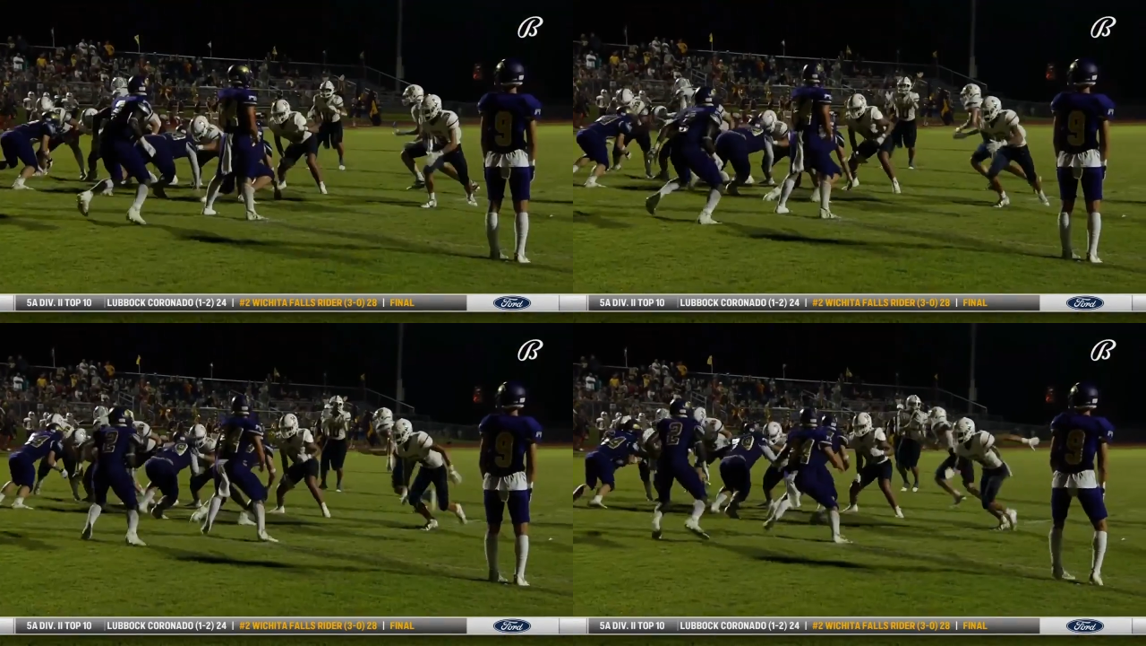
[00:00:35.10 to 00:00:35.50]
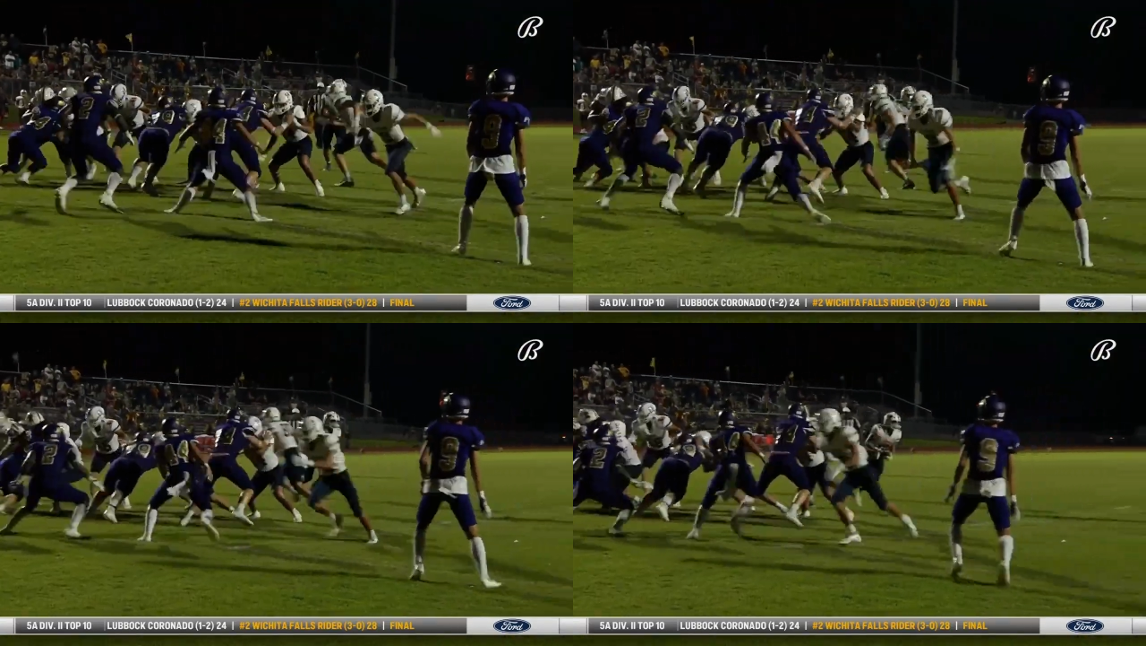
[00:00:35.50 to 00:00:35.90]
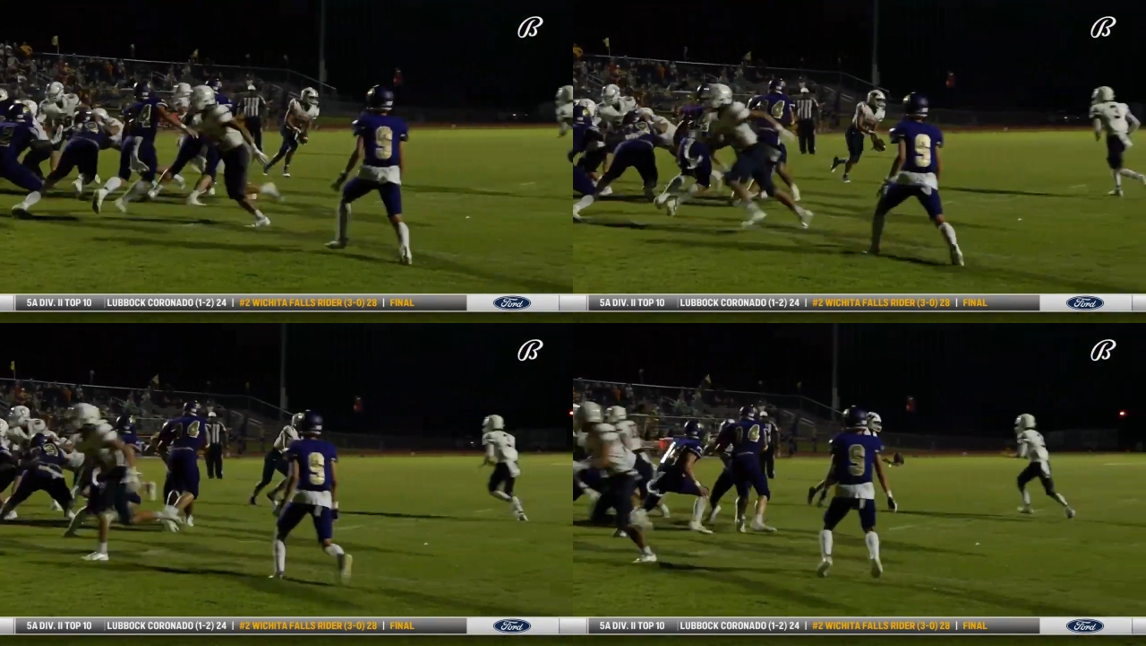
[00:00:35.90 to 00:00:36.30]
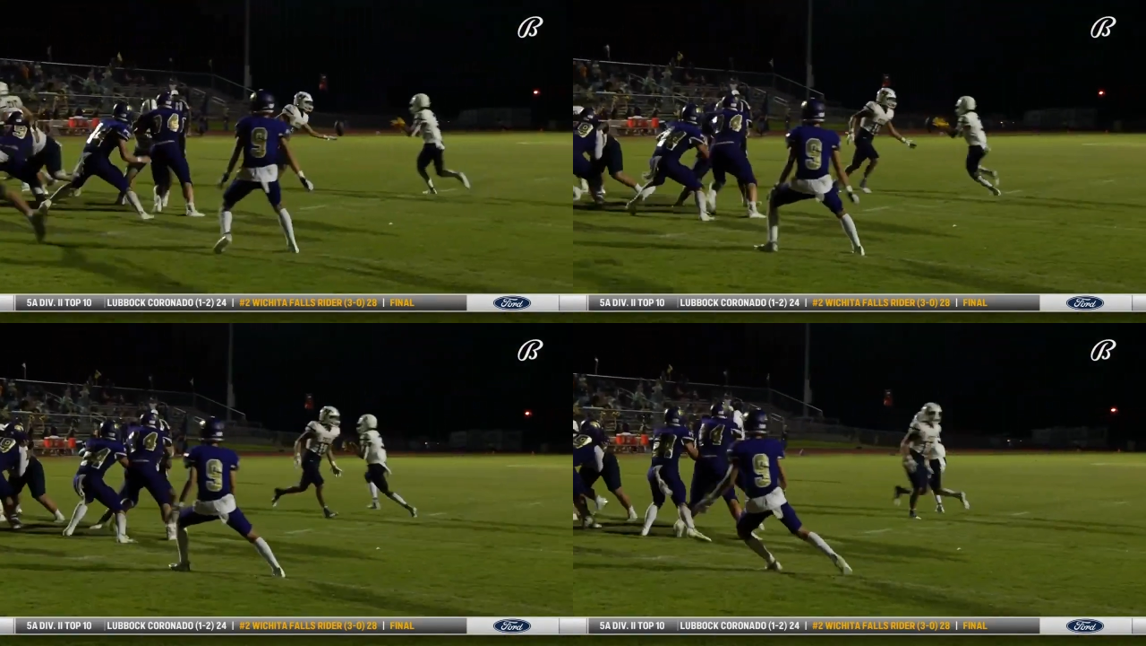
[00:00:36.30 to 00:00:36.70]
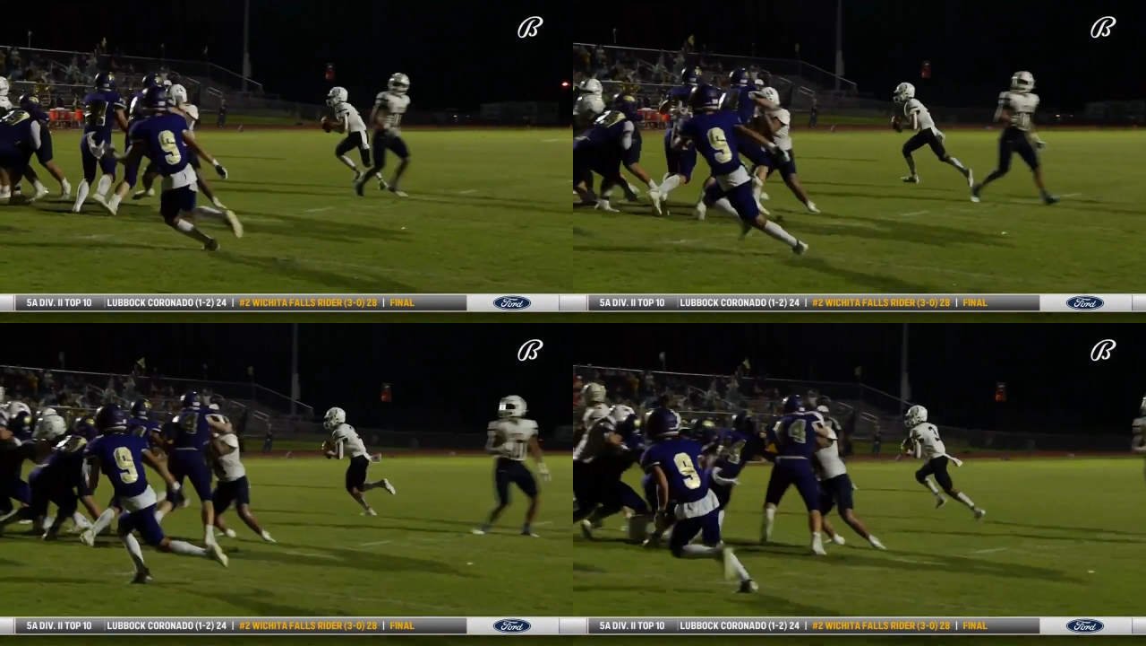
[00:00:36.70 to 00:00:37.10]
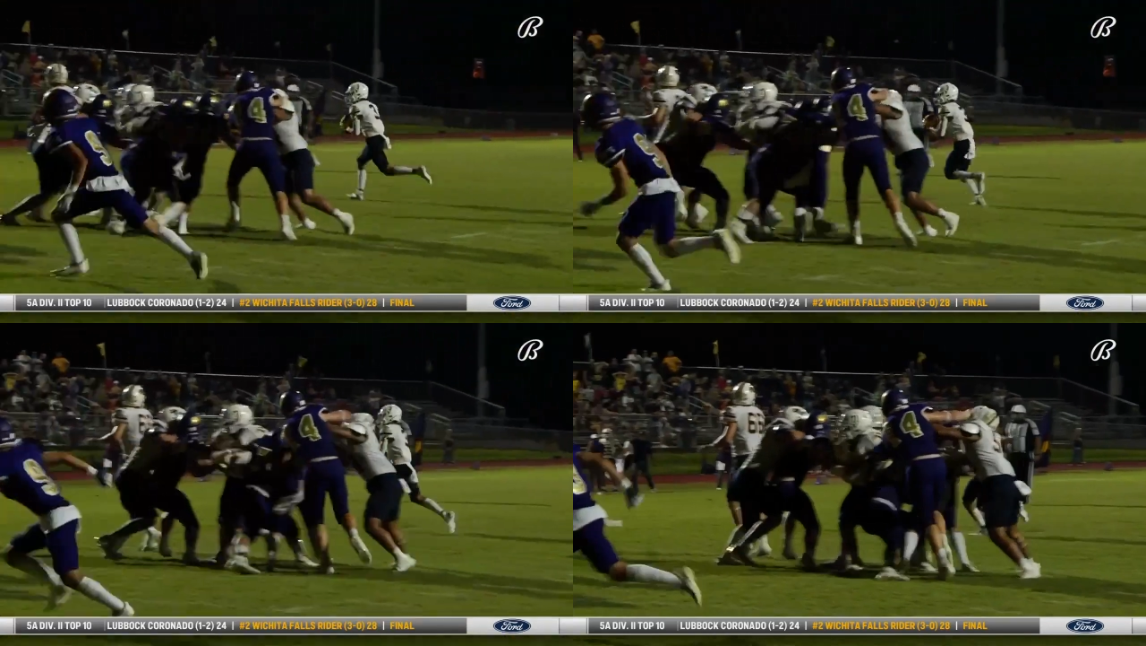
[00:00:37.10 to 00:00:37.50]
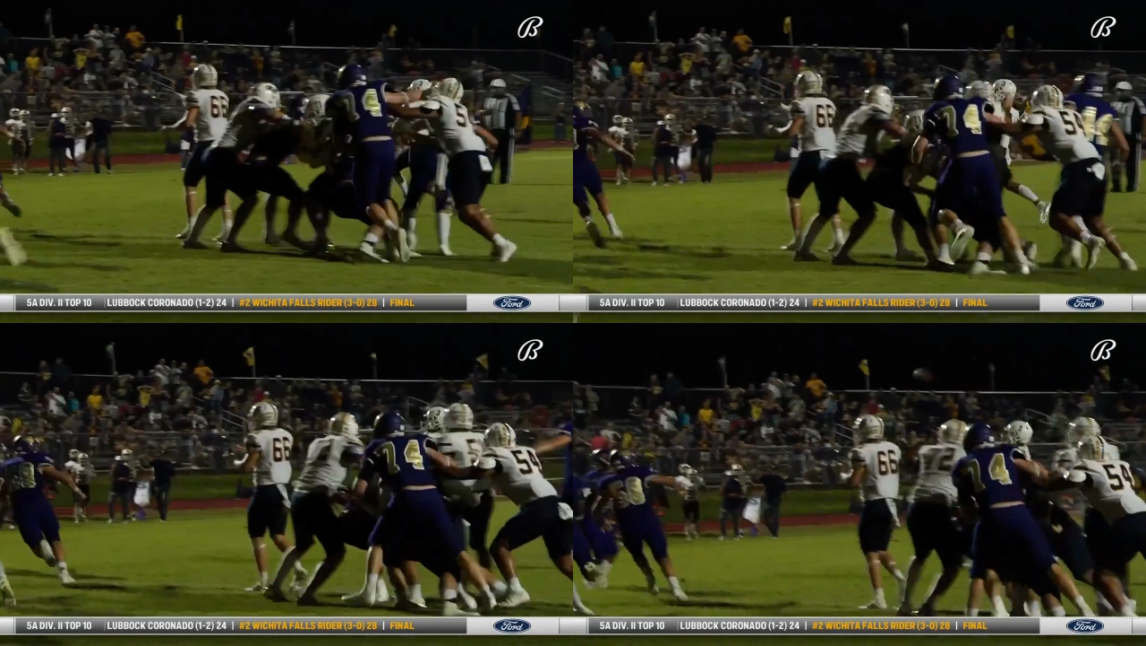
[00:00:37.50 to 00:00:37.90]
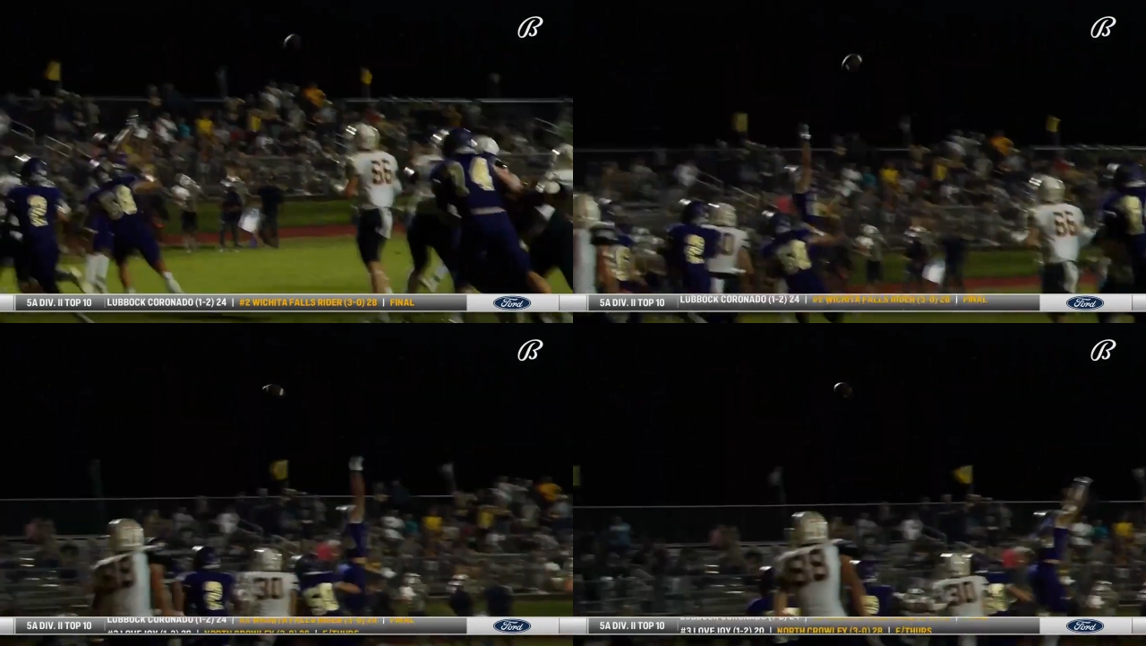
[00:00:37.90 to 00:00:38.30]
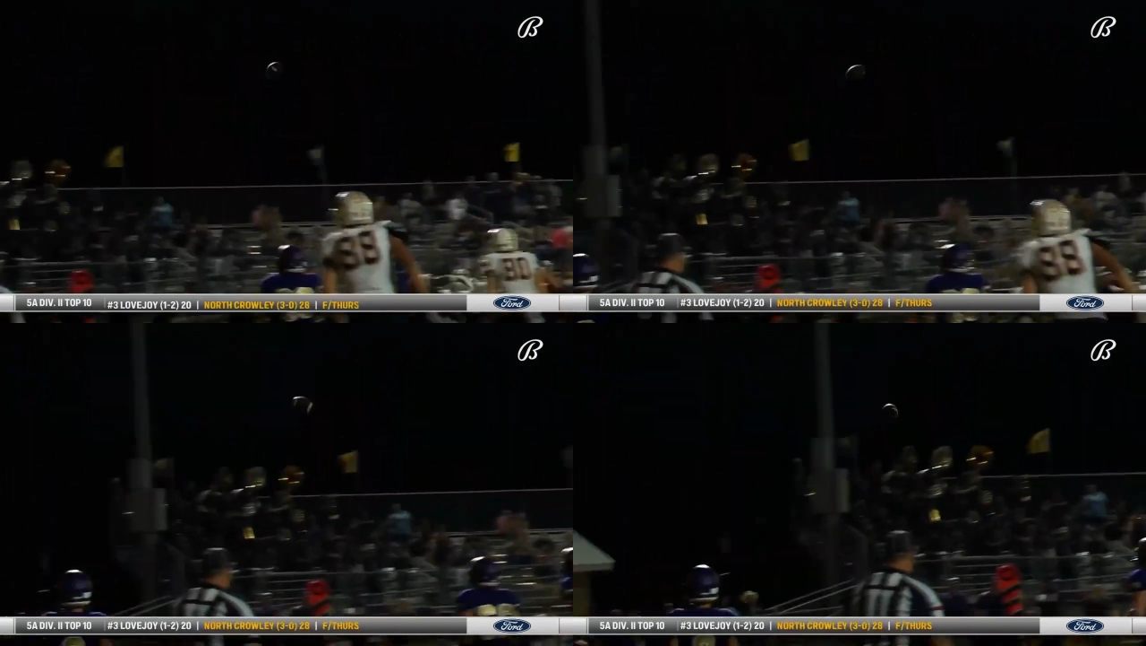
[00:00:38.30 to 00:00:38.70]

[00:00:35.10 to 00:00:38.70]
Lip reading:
No face is visible, so there are no lips to read.